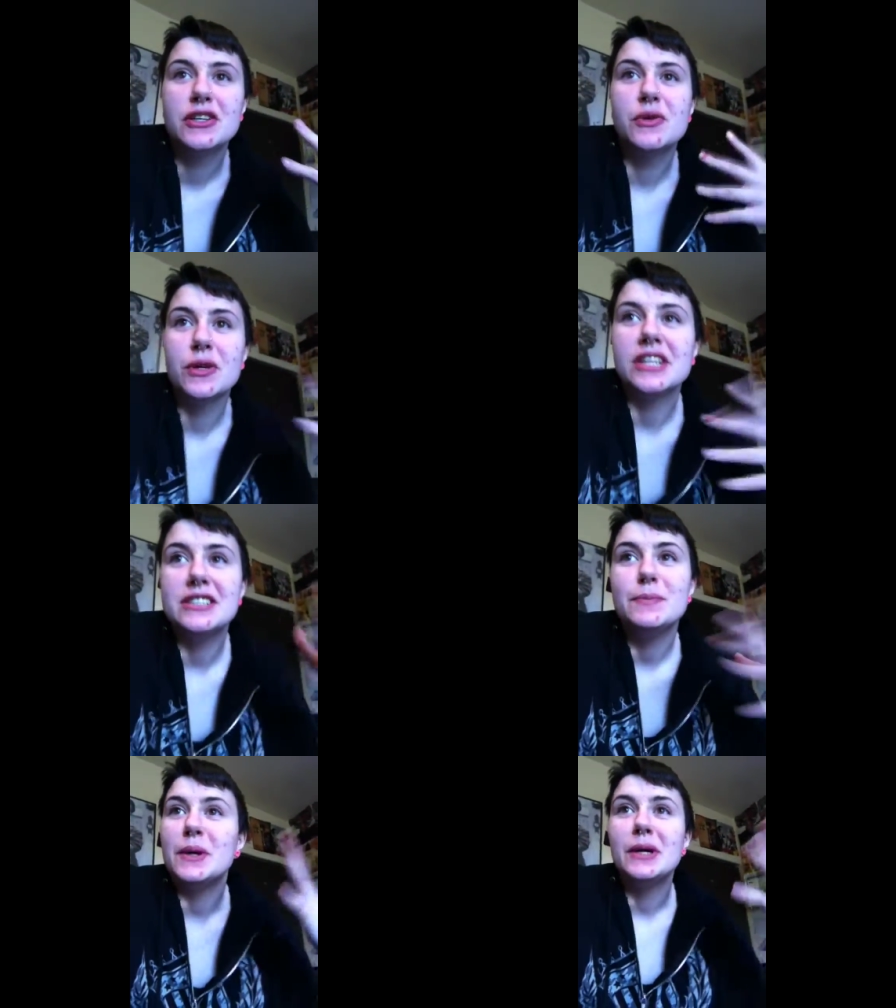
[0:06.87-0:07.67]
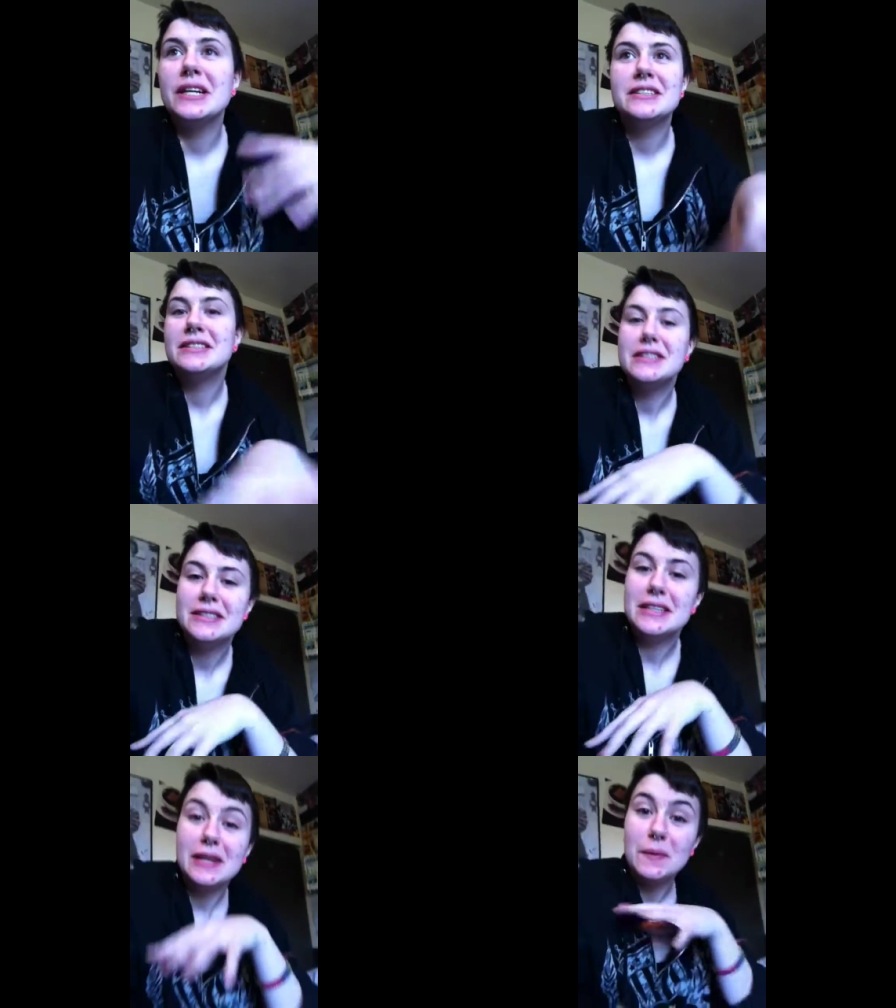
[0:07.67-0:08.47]
good
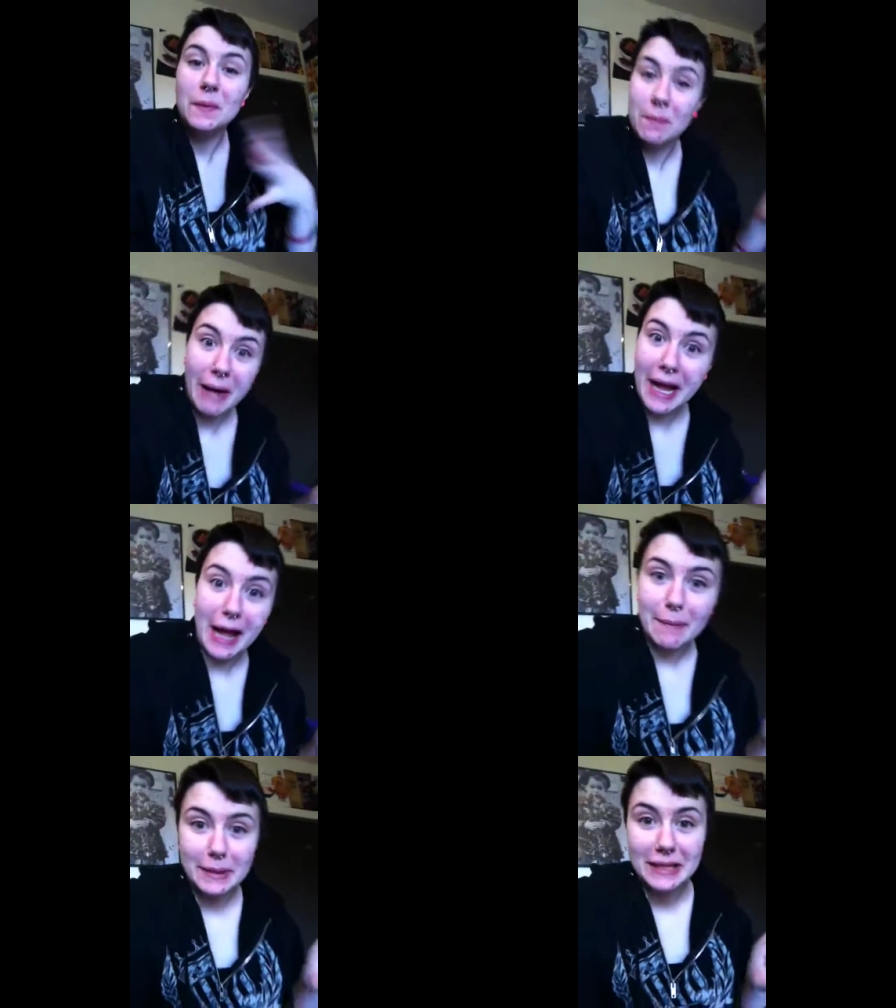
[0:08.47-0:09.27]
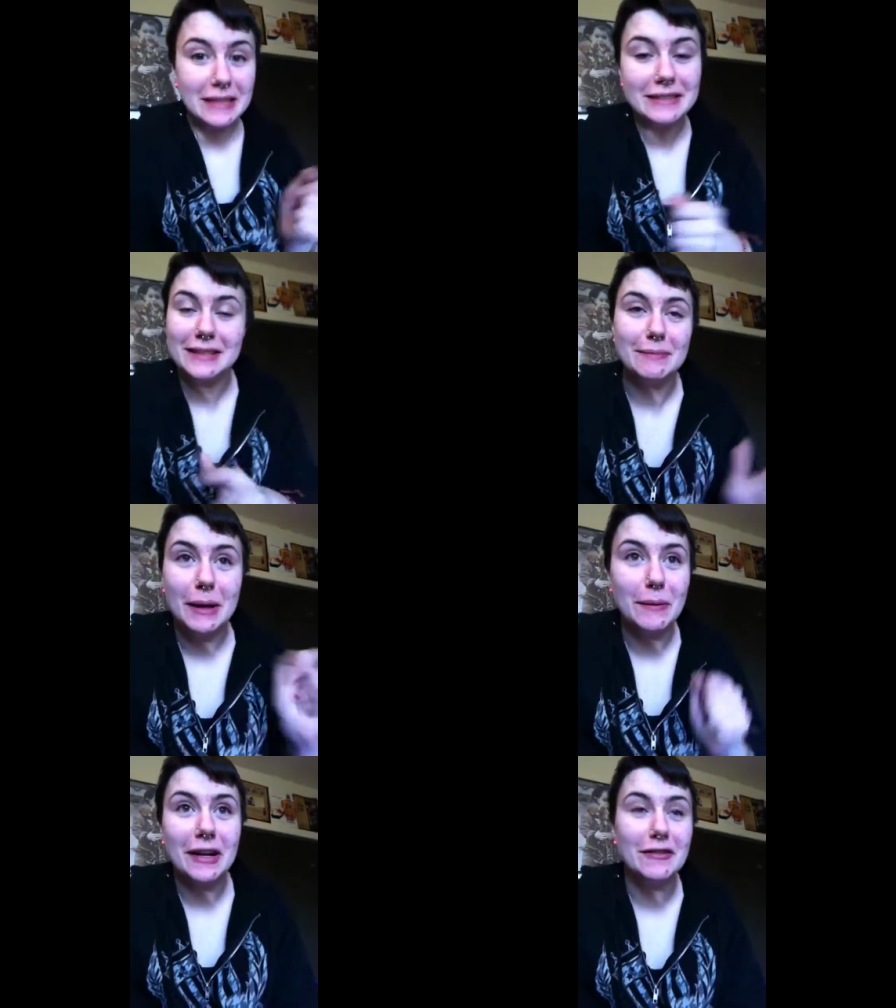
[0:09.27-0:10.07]
experiences and my happiness and
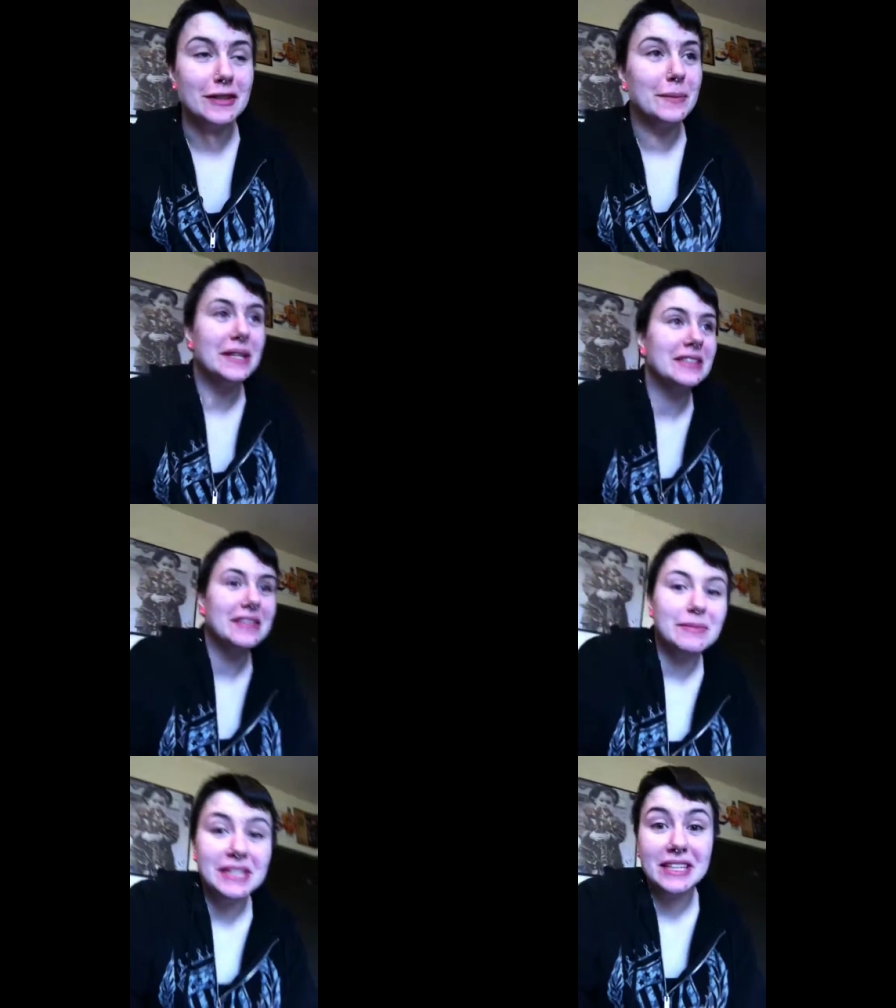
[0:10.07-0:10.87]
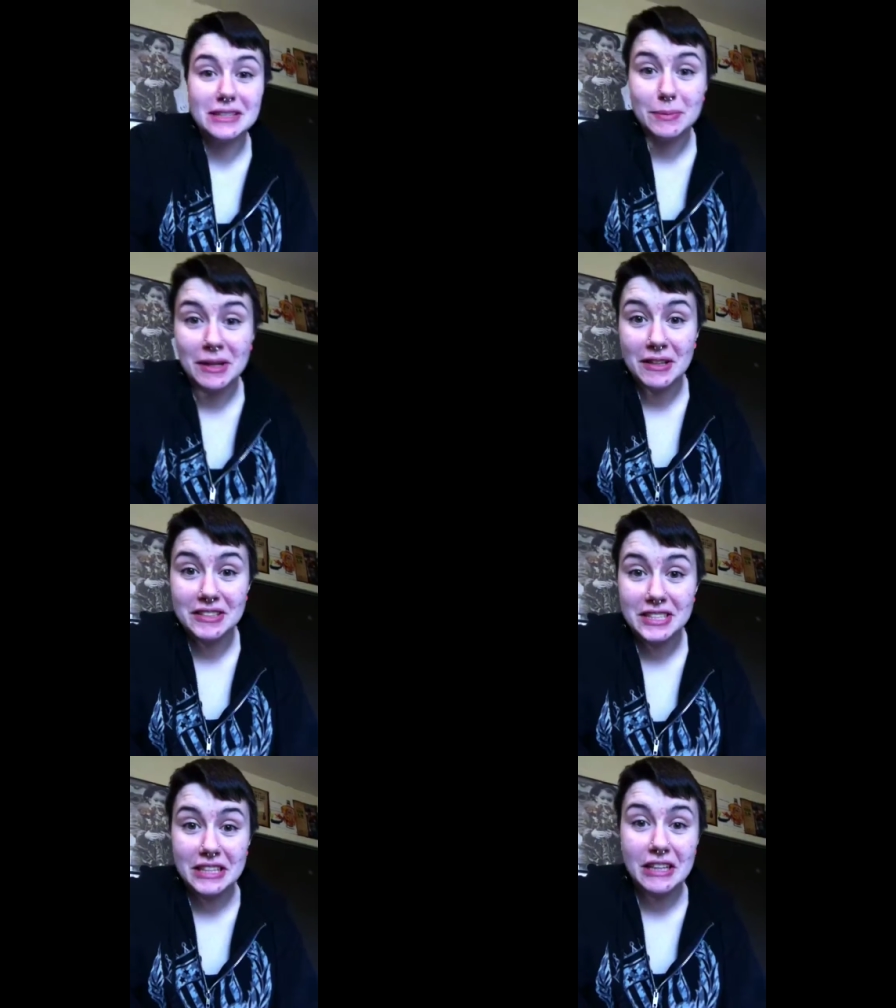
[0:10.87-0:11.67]
my whatever because I mean let's be
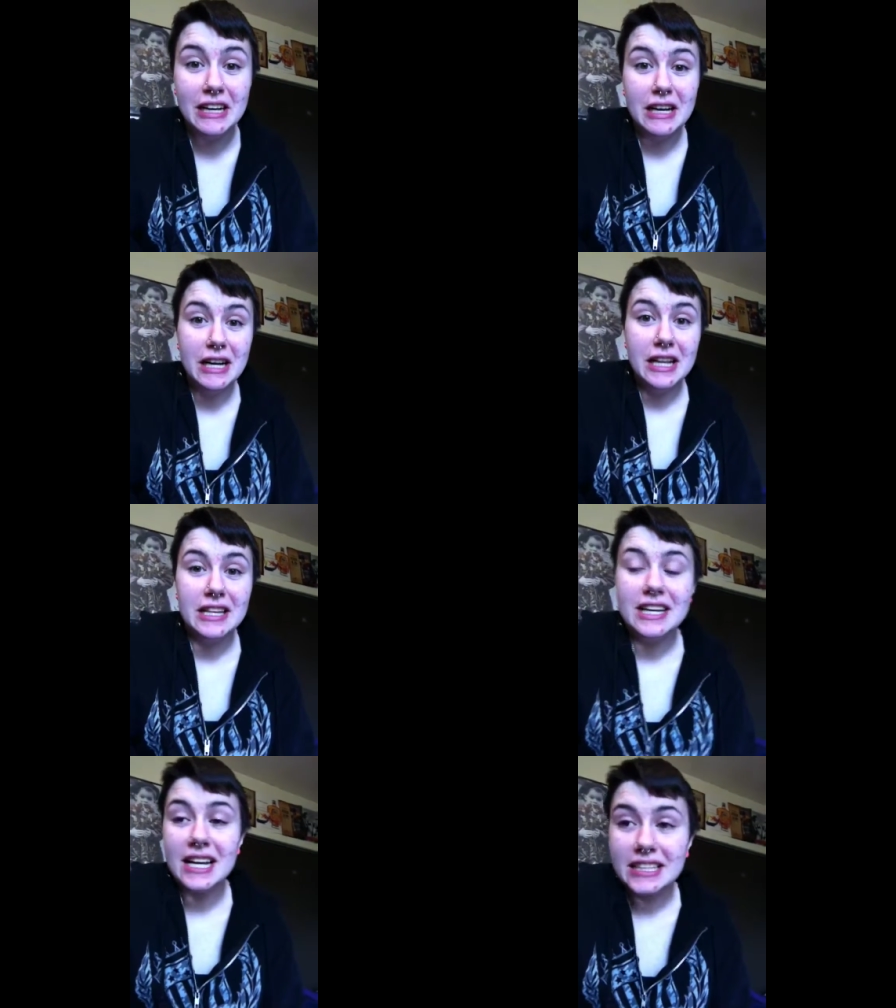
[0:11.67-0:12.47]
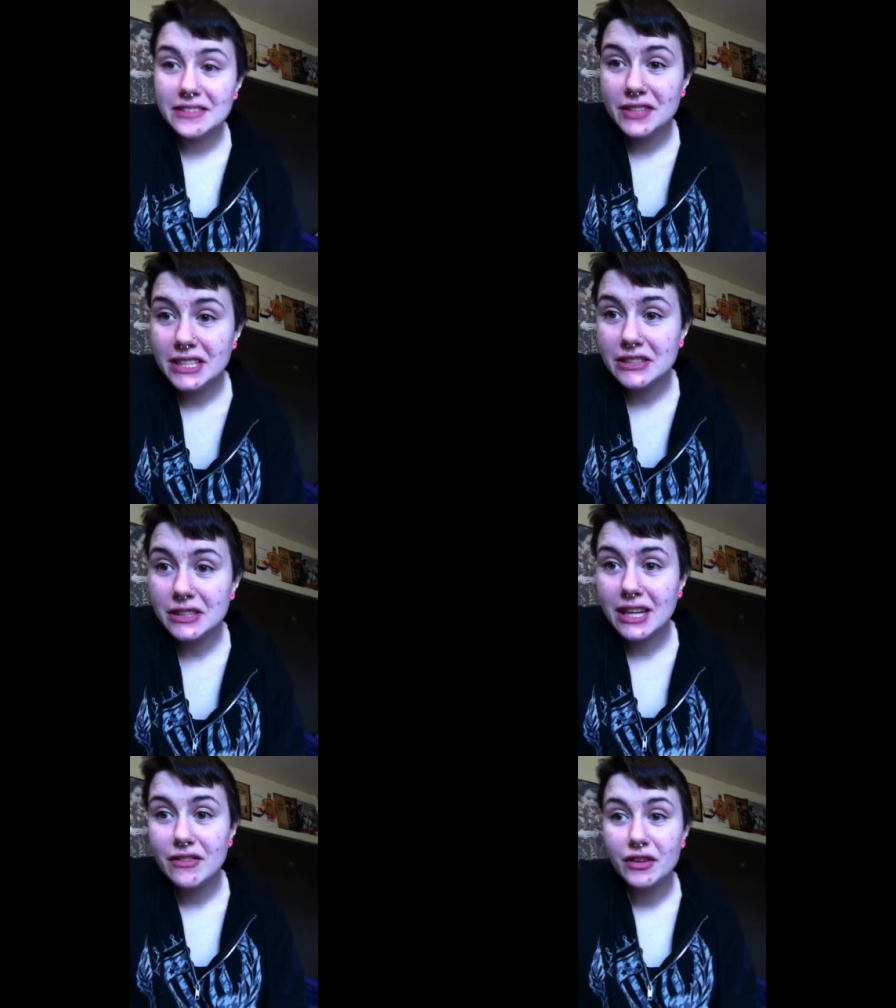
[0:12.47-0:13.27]
honest here the negativity in your
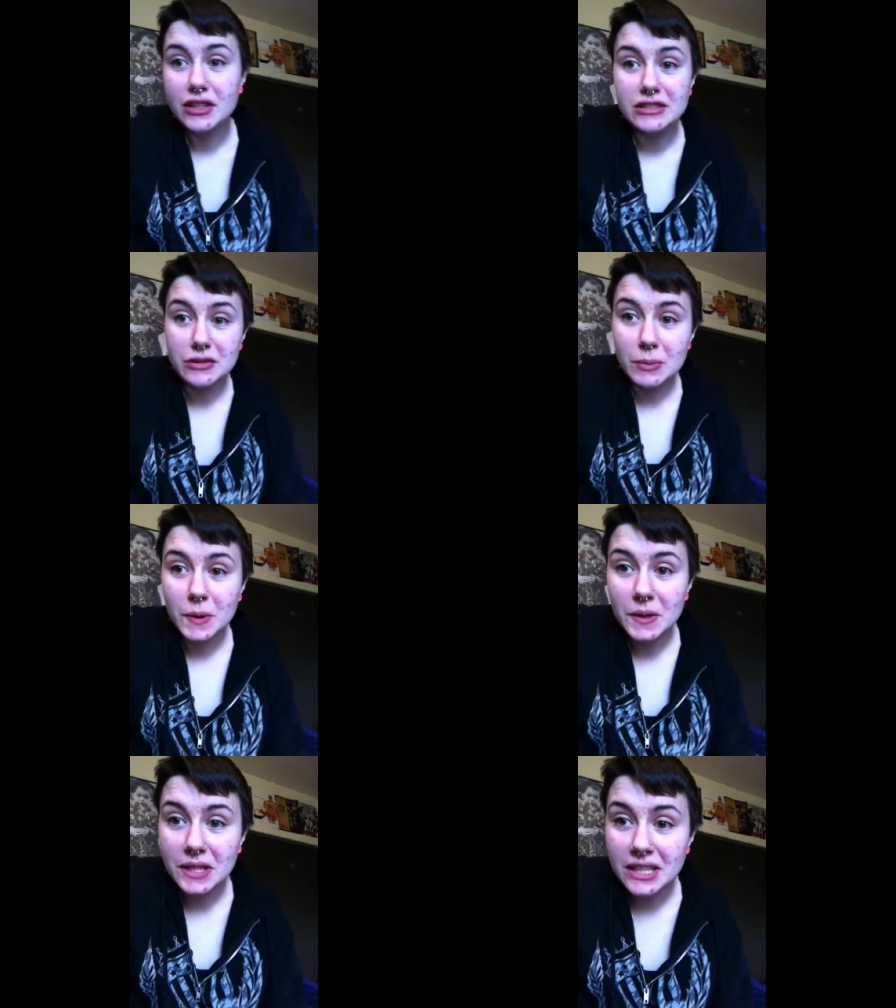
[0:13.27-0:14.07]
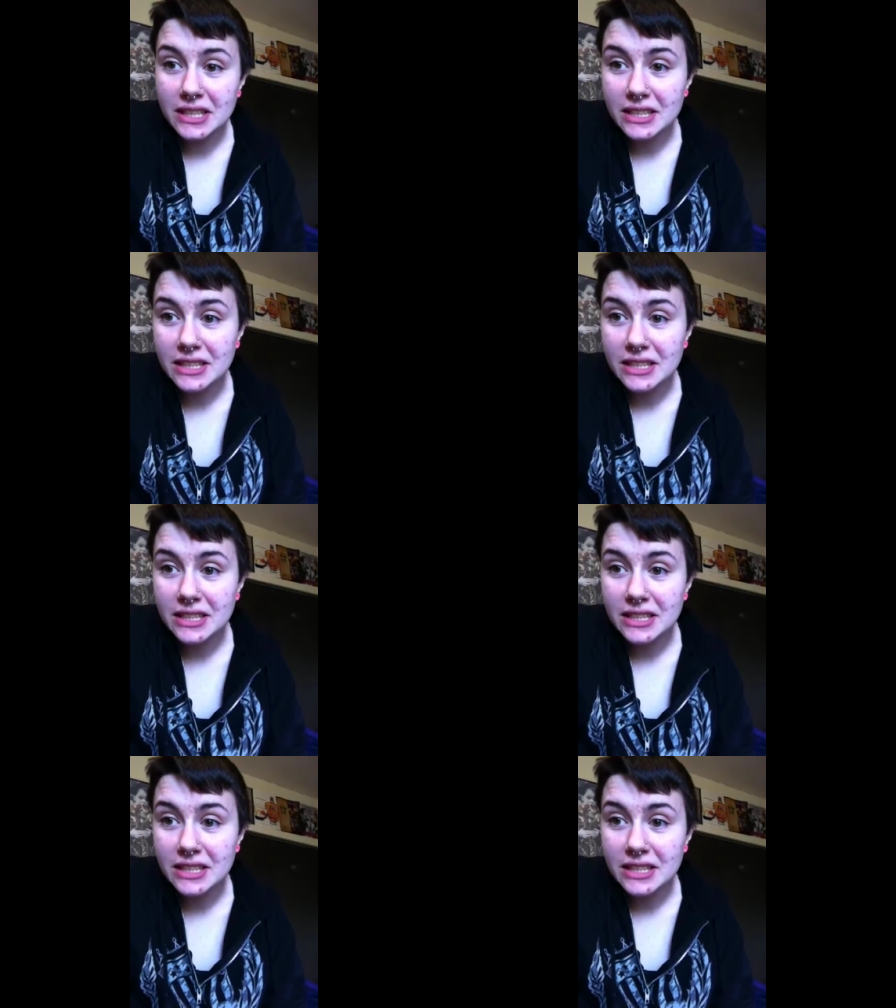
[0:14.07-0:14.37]
life hurts you more